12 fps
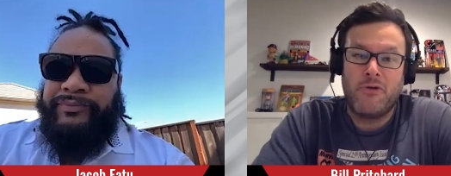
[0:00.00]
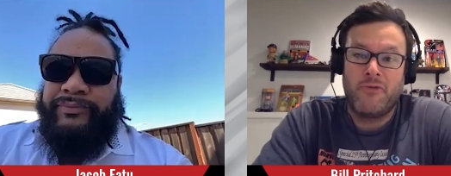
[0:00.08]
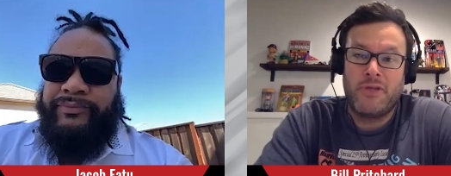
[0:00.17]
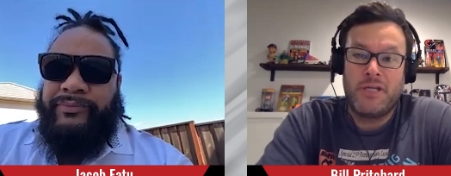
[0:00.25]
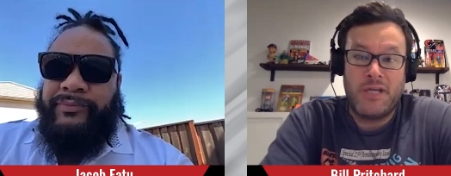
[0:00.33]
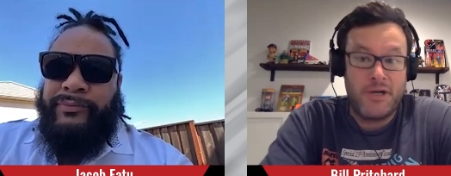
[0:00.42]

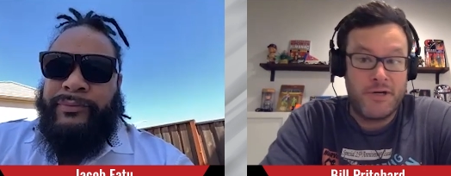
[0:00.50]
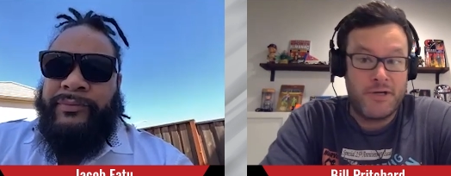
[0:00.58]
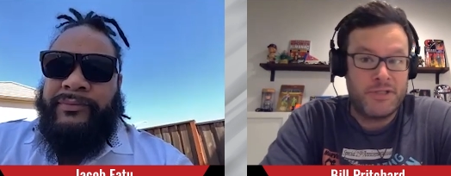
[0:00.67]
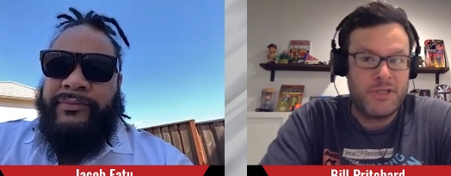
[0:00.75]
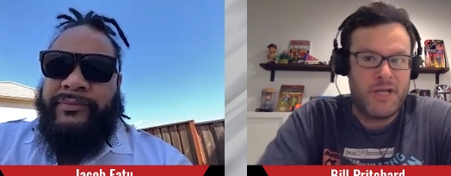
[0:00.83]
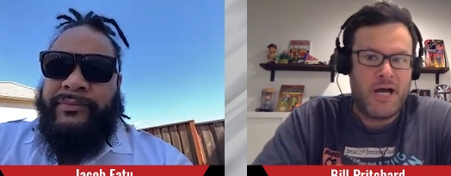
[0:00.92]
Speaker 1: over the
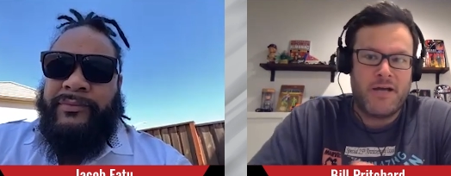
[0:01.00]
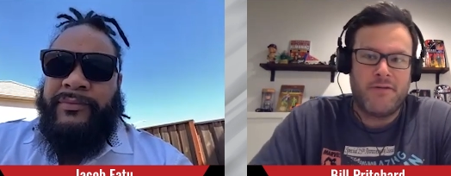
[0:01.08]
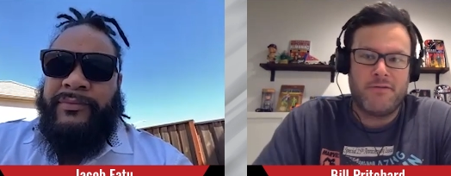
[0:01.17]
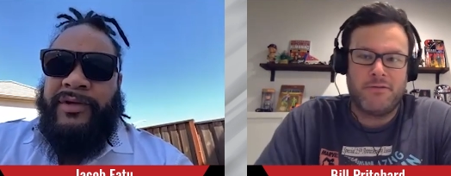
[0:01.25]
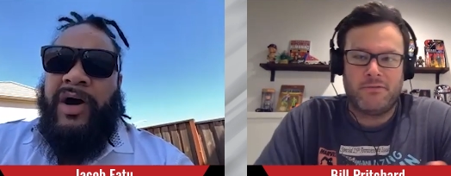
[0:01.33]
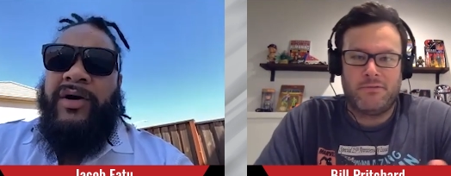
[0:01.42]
years,
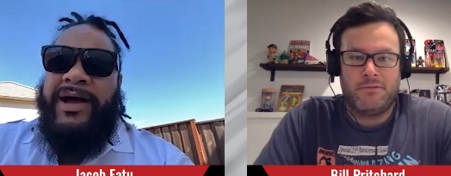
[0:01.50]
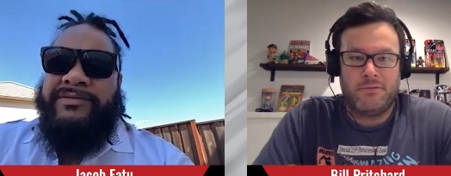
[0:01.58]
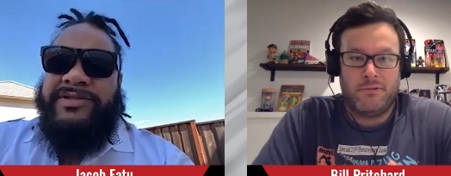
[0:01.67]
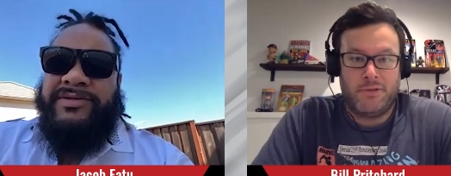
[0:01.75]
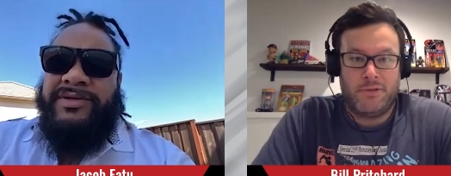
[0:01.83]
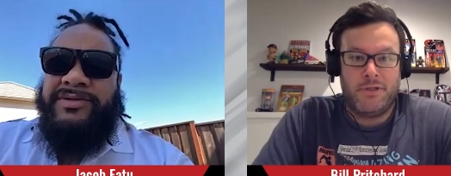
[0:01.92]
not
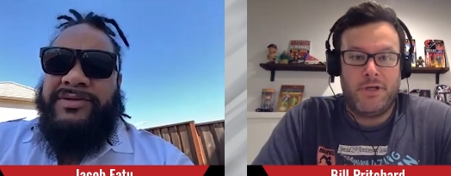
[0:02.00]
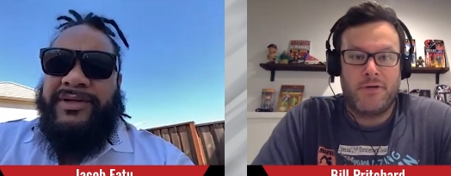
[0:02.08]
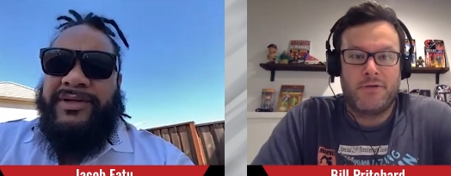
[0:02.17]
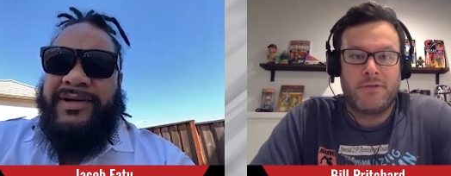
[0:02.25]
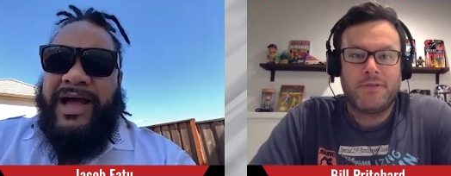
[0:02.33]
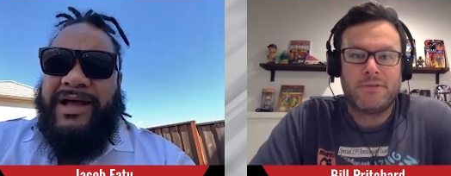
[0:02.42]
Speaker 2: Absolutely.
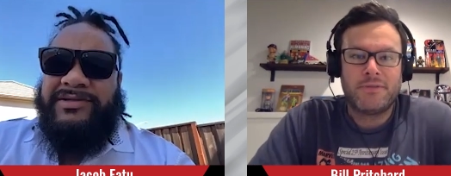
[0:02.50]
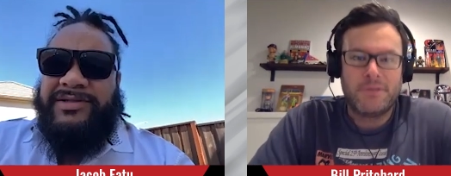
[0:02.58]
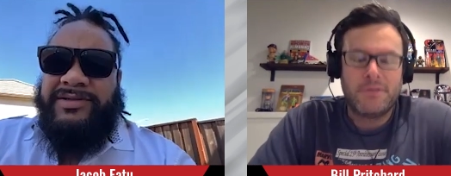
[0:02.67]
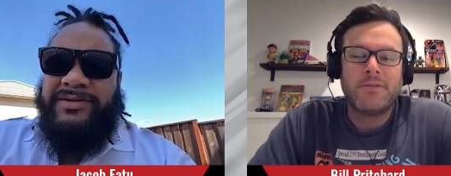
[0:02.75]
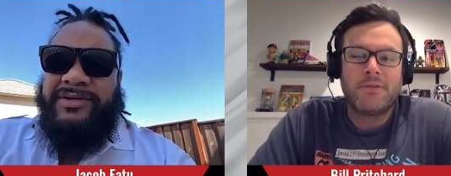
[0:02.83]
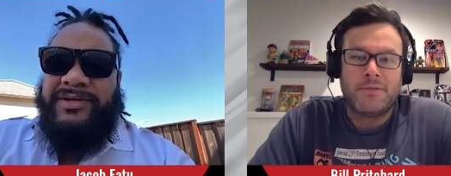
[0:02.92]
You know.
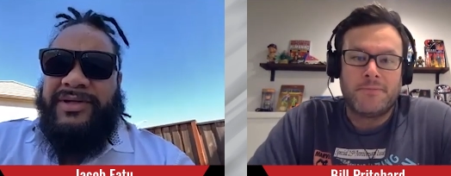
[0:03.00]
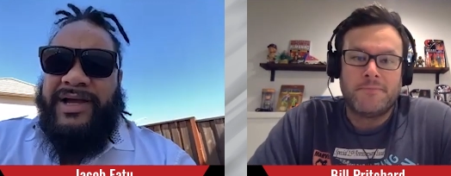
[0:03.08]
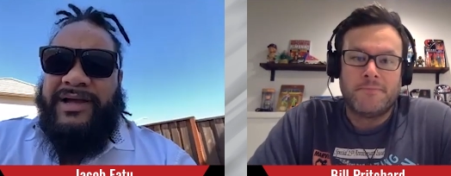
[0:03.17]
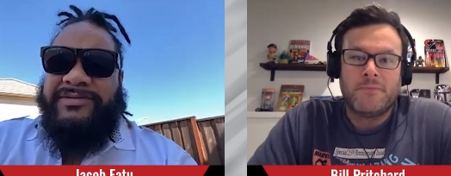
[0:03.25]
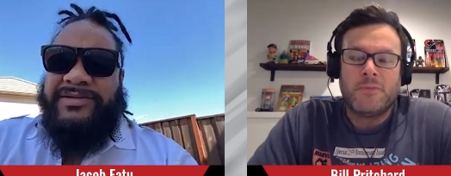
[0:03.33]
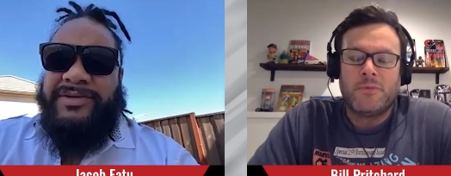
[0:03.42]
Absolutely.
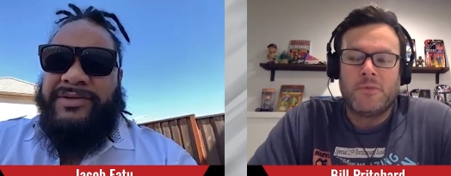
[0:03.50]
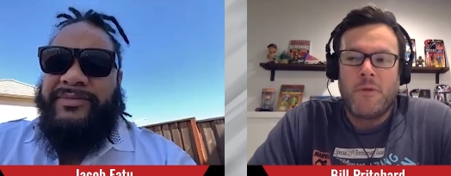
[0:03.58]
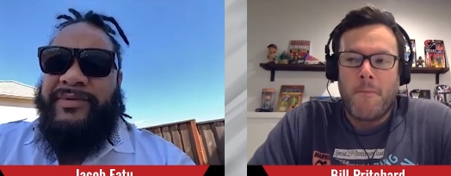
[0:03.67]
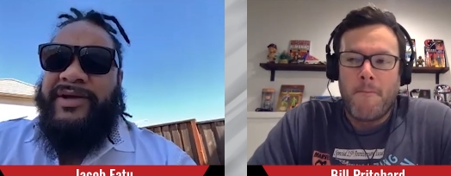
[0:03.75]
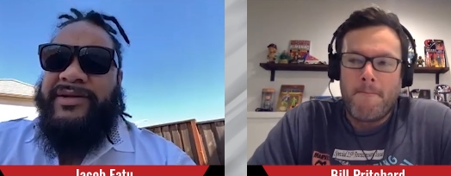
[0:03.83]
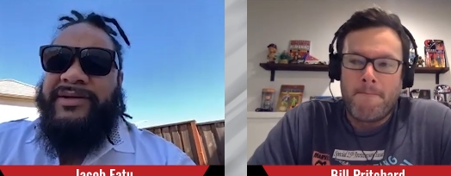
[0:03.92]
Absolutely,
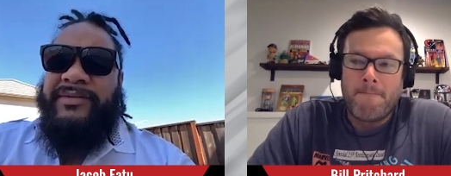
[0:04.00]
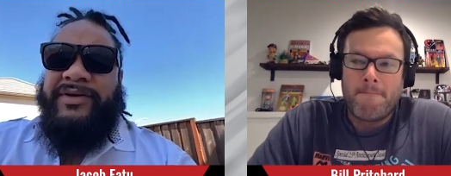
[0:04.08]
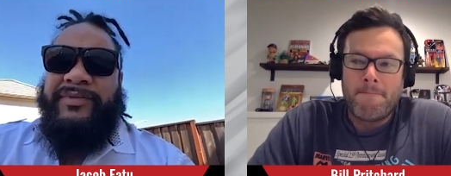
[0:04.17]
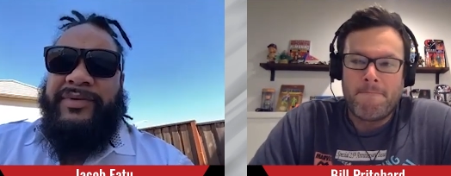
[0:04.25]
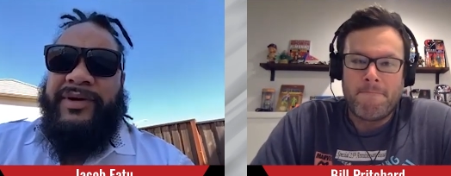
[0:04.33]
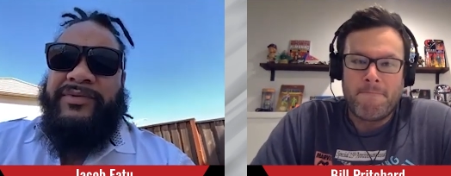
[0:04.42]
man. I
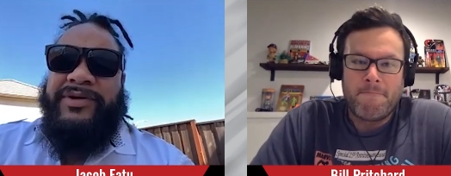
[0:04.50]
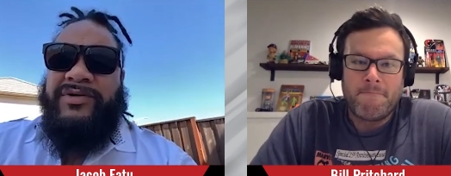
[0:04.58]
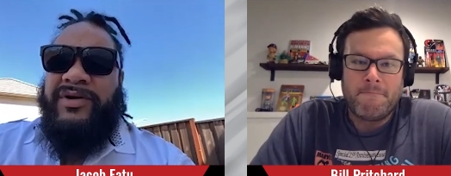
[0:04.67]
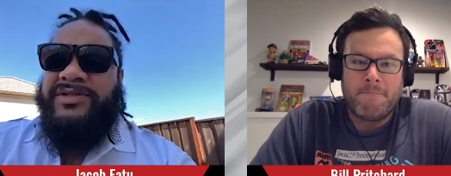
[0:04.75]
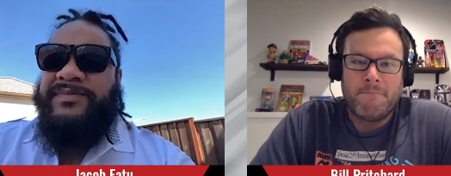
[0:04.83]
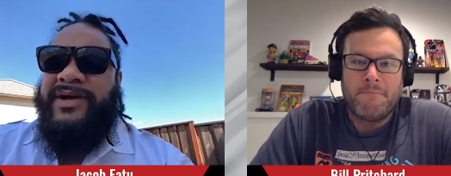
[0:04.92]
mean, man, we
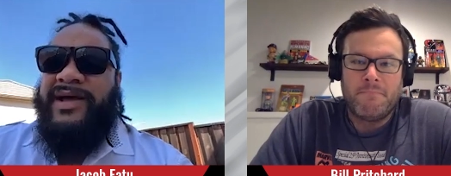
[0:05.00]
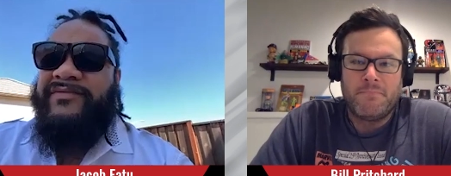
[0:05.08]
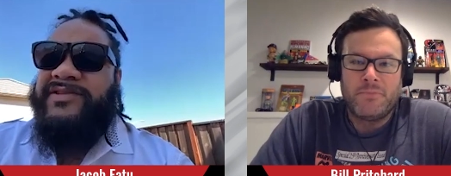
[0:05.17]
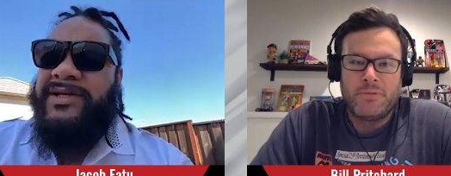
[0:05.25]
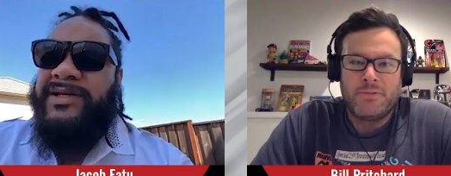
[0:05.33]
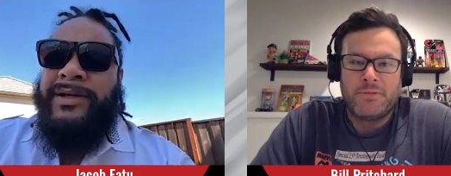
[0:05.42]
cross
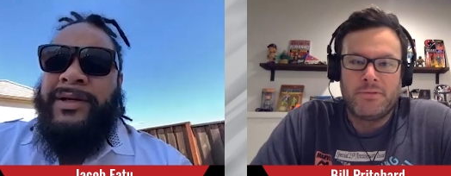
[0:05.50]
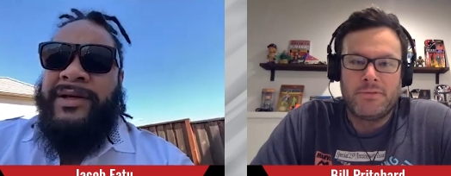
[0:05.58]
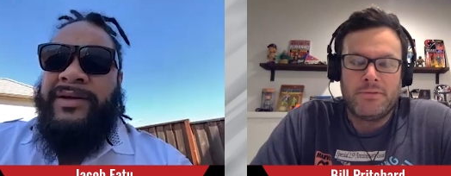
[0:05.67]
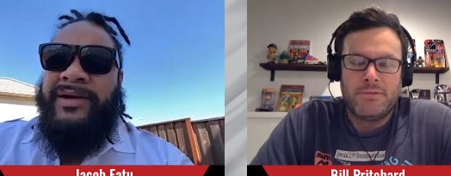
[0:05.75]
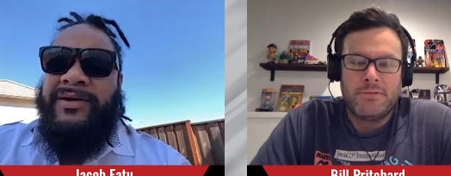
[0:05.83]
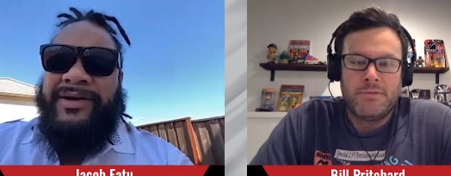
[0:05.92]
paths,
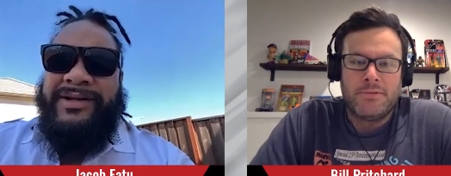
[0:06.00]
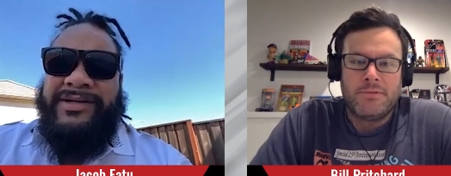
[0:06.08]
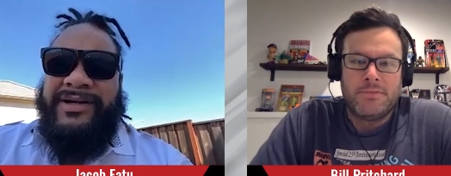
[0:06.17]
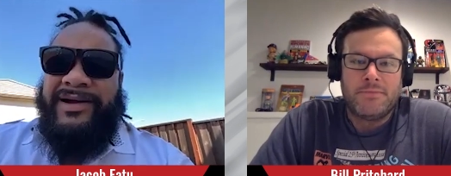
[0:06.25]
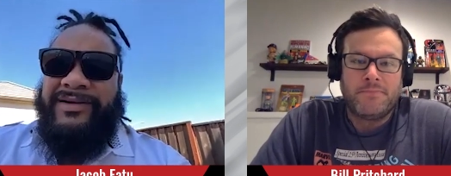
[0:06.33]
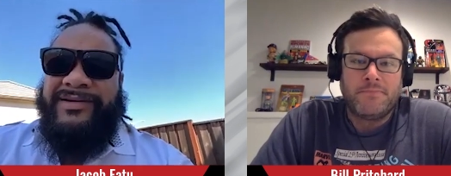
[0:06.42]
you know, in
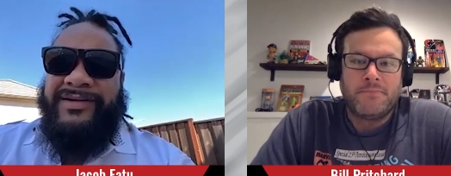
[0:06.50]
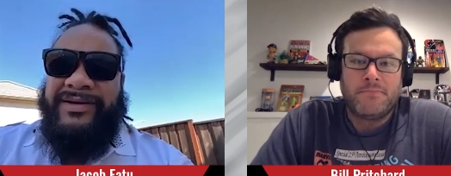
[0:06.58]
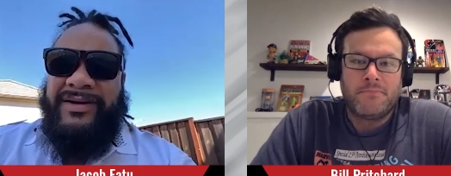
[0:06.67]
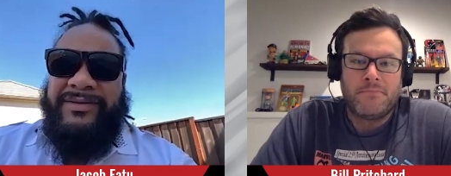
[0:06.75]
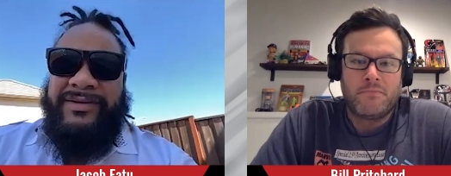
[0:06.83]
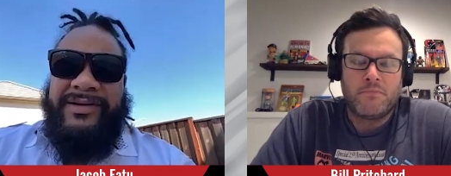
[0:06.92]
and out, you
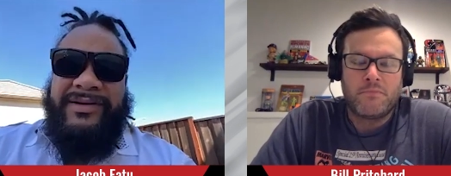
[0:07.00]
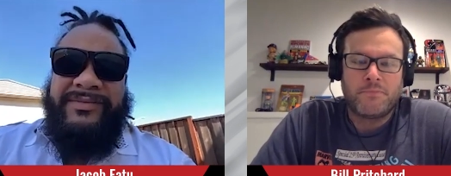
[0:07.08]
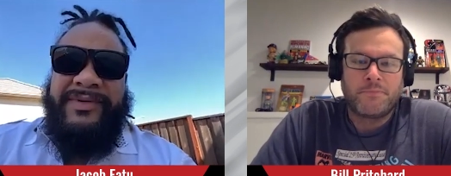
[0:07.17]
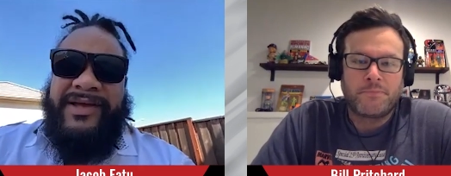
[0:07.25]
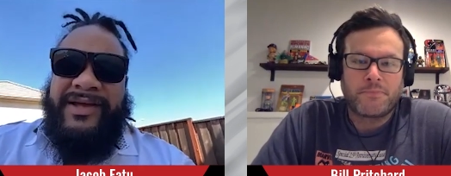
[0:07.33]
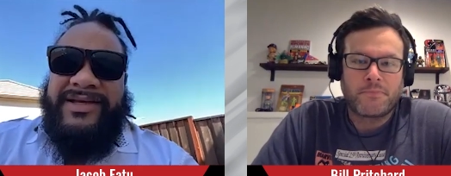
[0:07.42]
know.
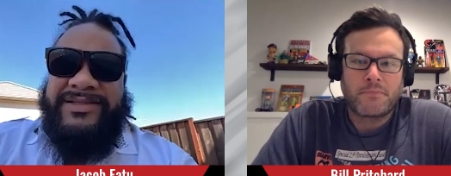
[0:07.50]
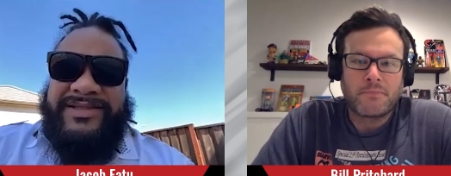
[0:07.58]
Um, he's